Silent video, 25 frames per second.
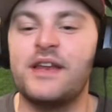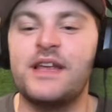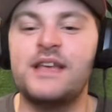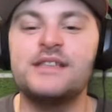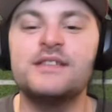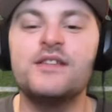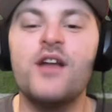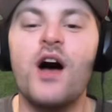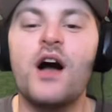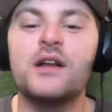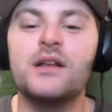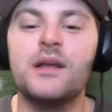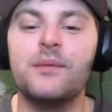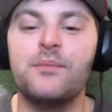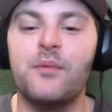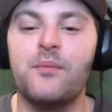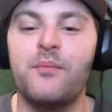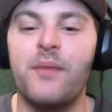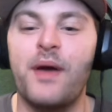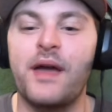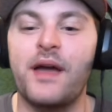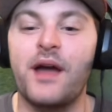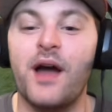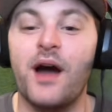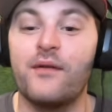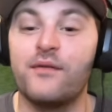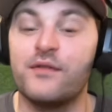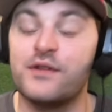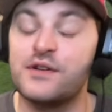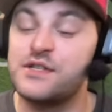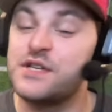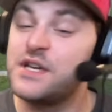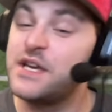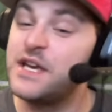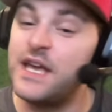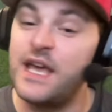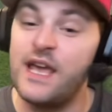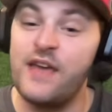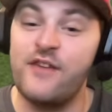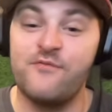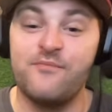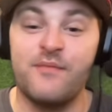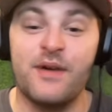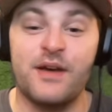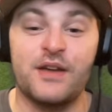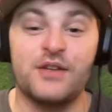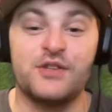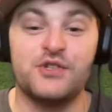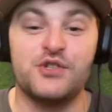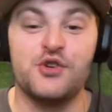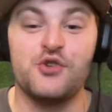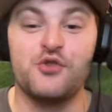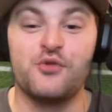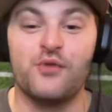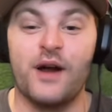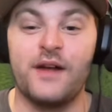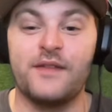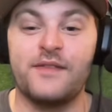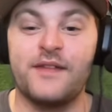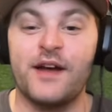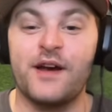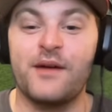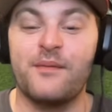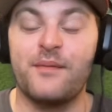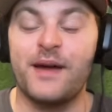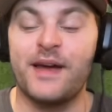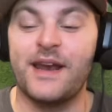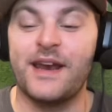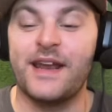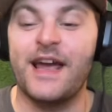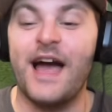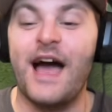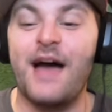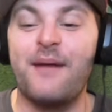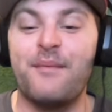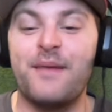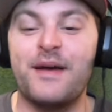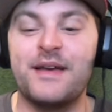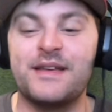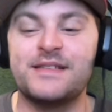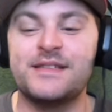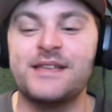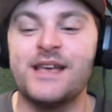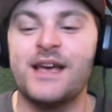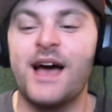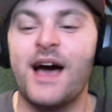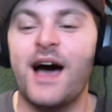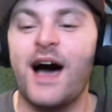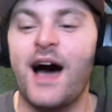He's locked up in man coverage, even make a juke right there, making a guy miss.